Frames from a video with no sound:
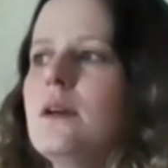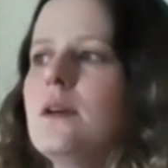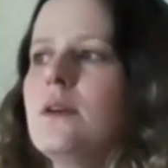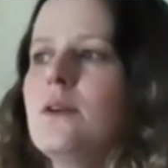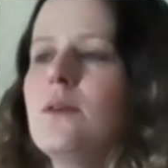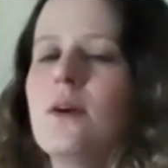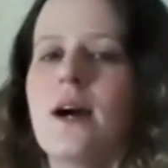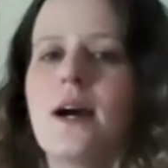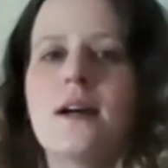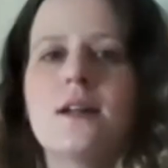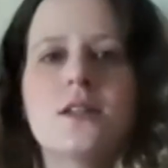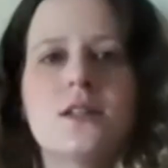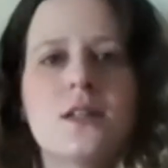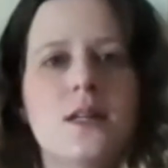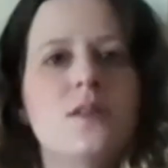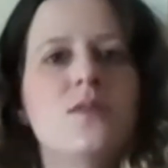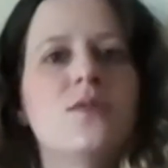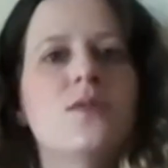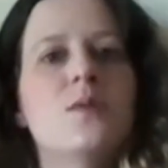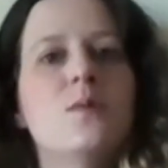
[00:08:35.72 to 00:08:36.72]
you're
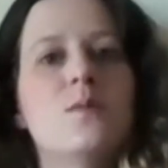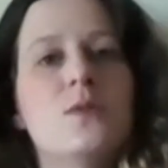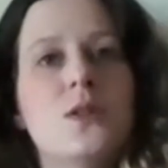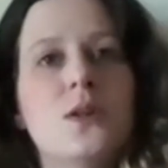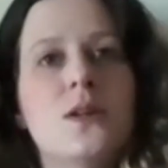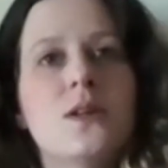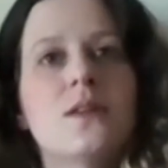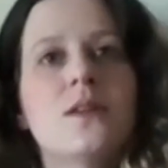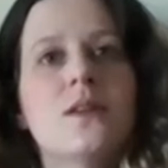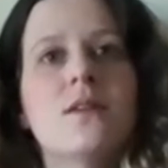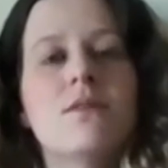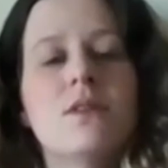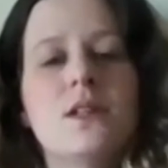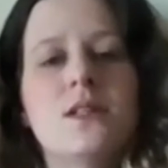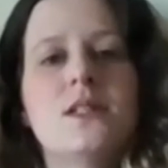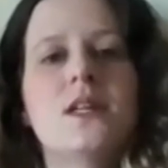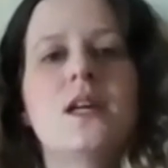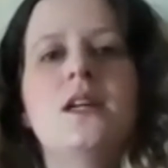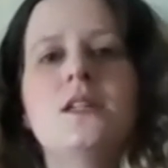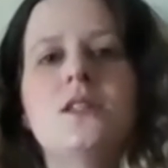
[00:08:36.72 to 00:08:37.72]
actually, from doing that
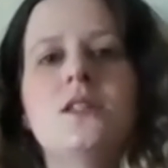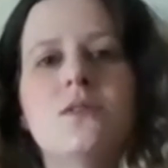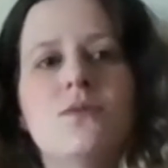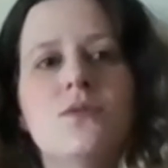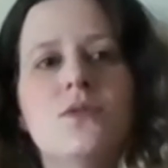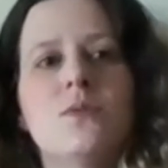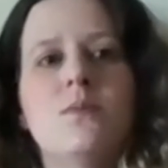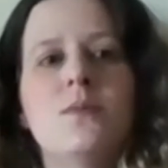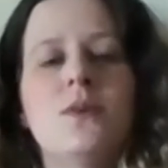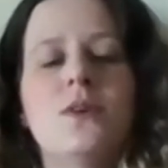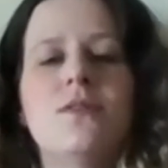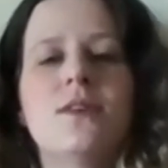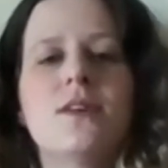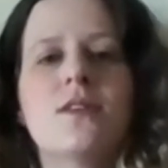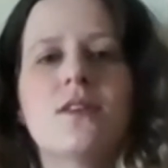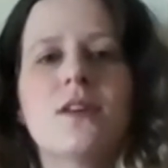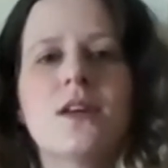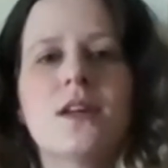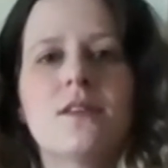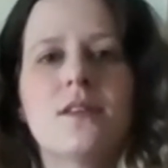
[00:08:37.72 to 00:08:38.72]
rotation, from moving
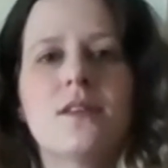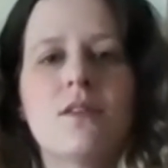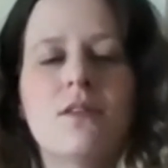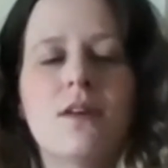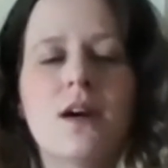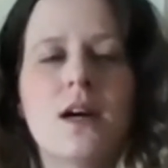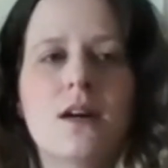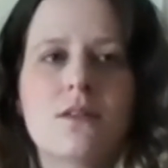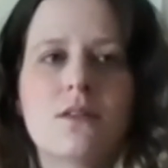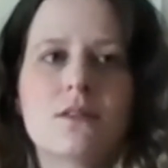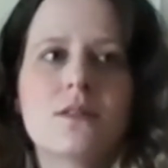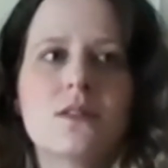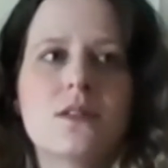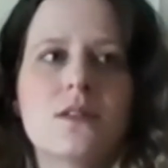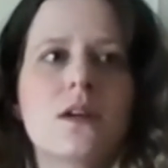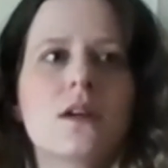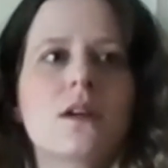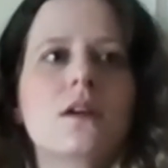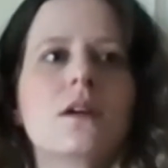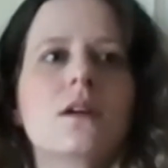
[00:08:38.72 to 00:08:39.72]
things around,
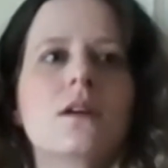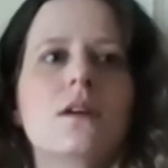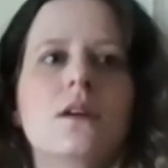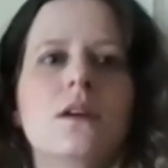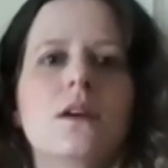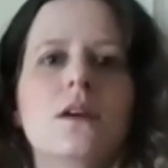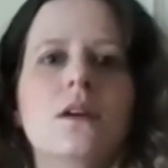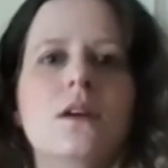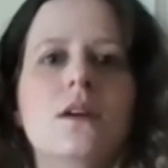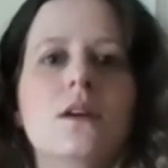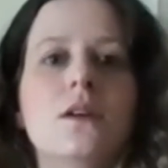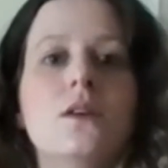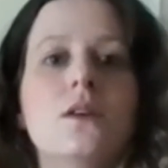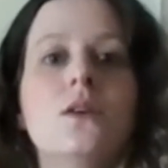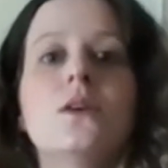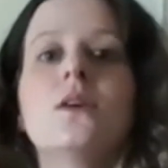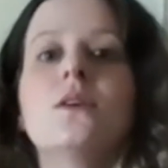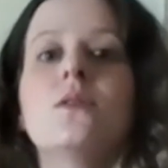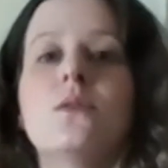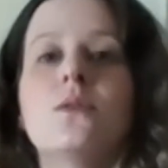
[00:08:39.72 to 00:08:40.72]

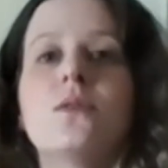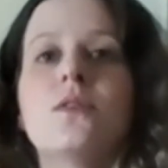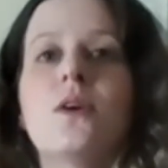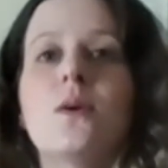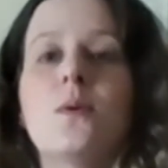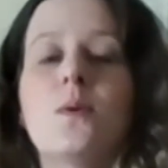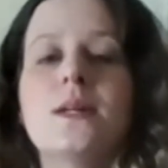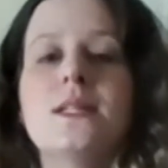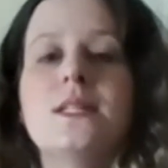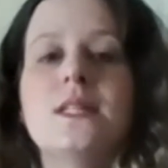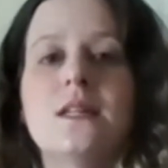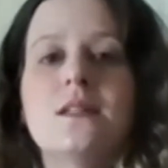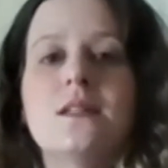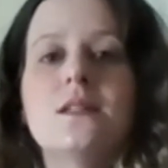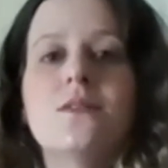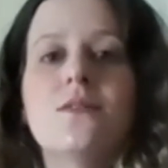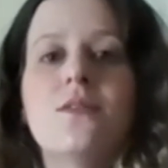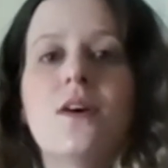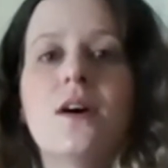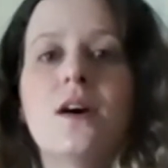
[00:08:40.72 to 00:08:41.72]
you can also
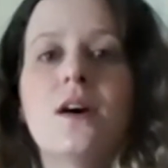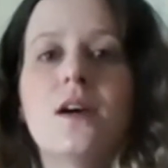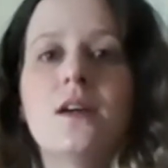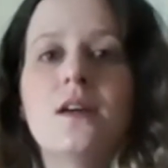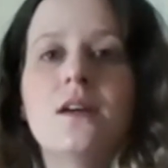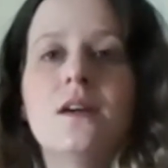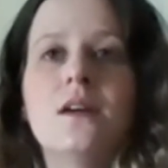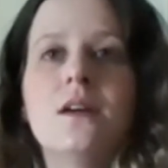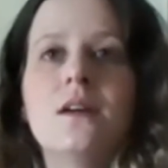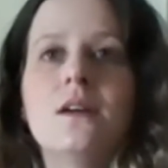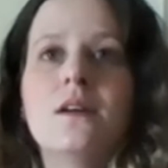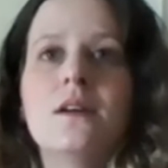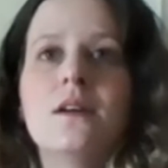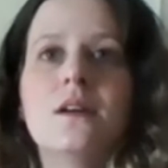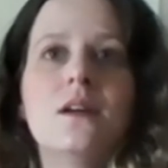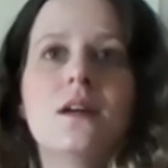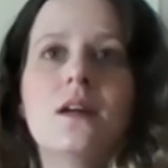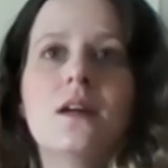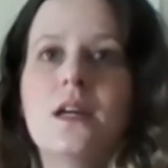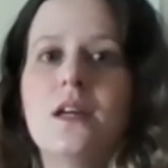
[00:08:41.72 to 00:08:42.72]
identify
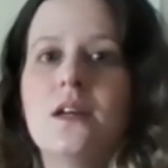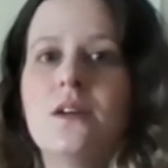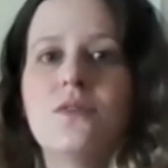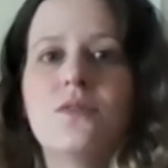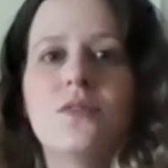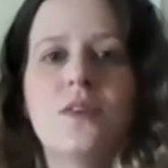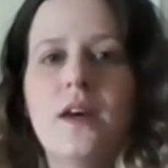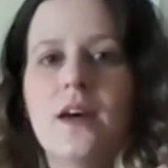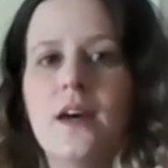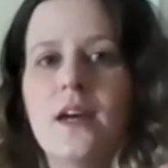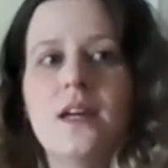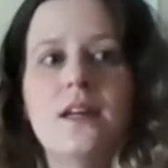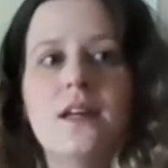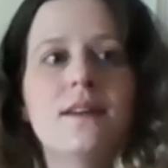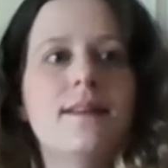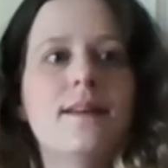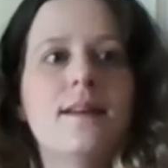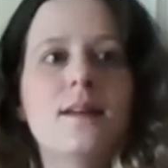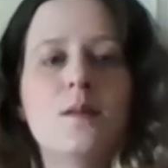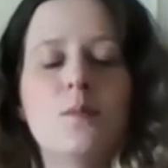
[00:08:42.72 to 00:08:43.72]
if there
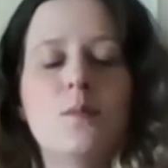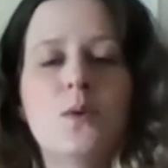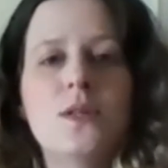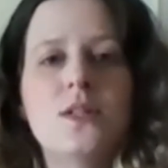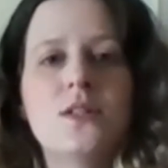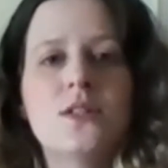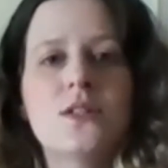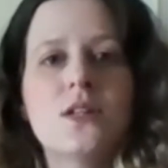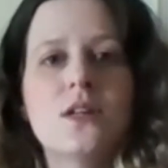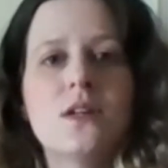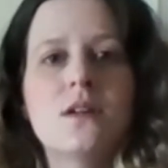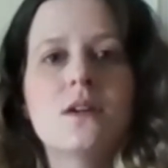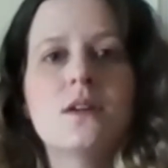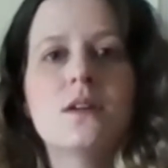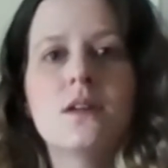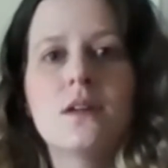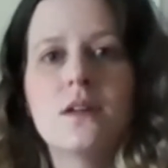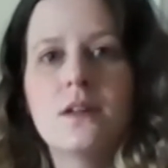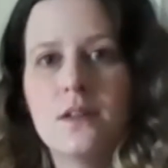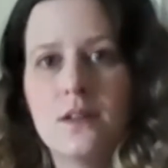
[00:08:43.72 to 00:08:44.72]
is any moisture
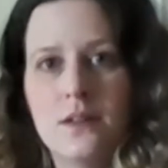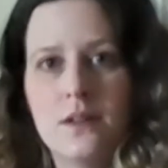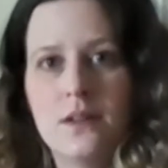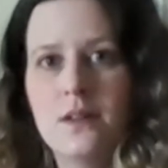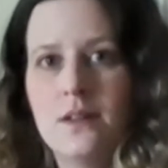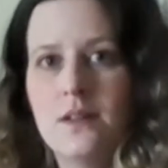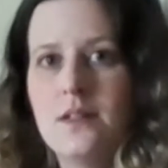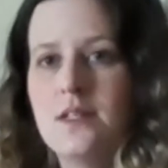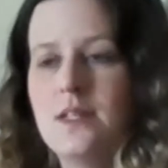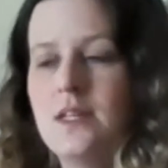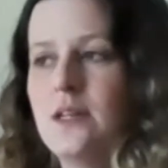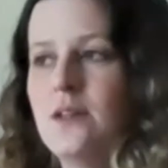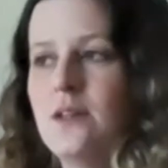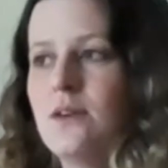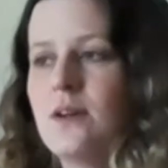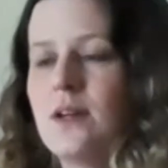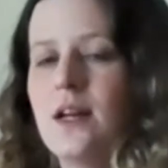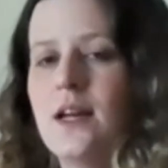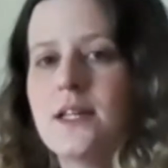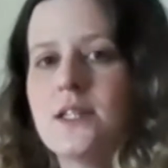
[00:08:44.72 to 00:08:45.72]
near
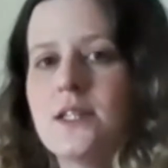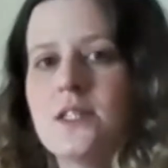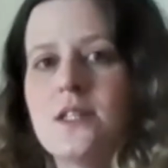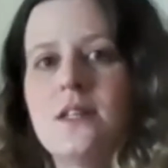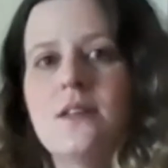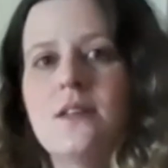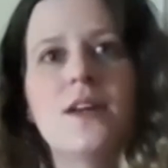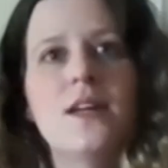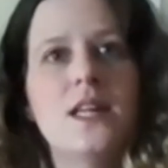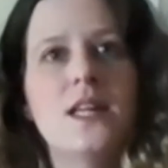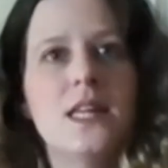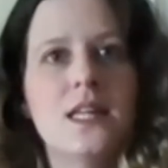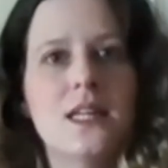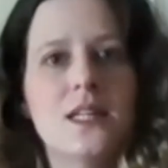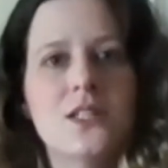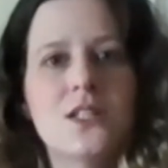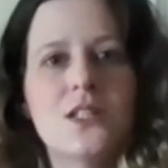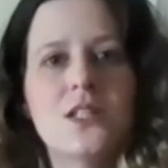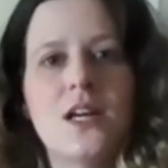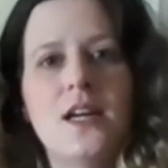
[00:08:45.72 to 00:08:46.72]
your collection, if
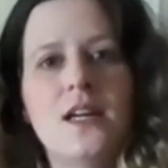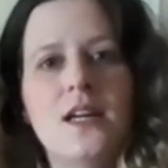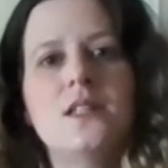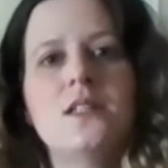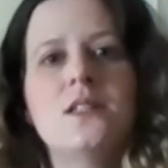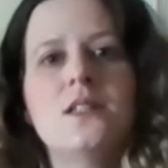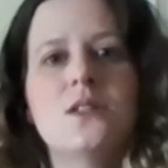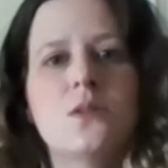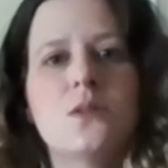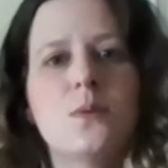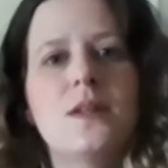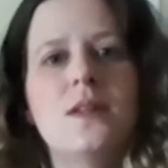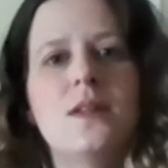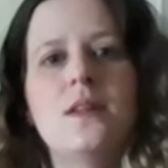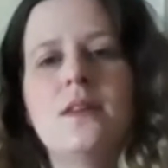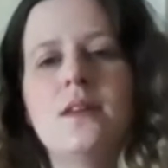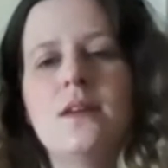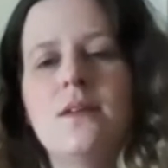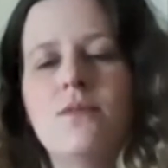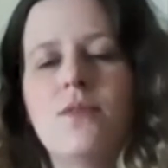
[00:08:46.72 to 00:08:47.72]
anything's changed
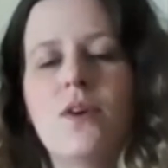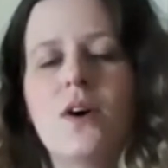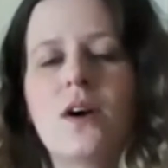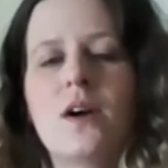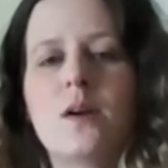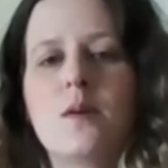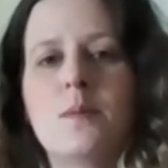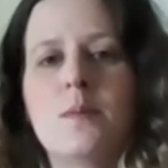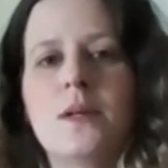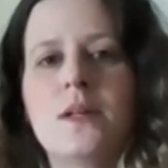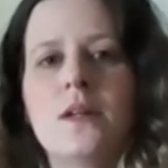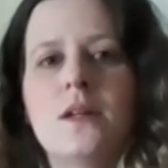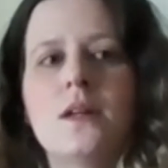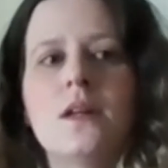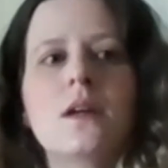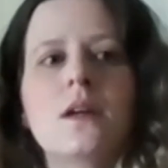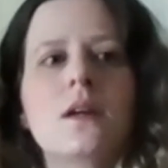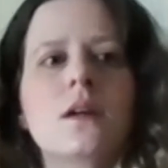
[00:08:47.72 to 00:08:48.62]
within the environment.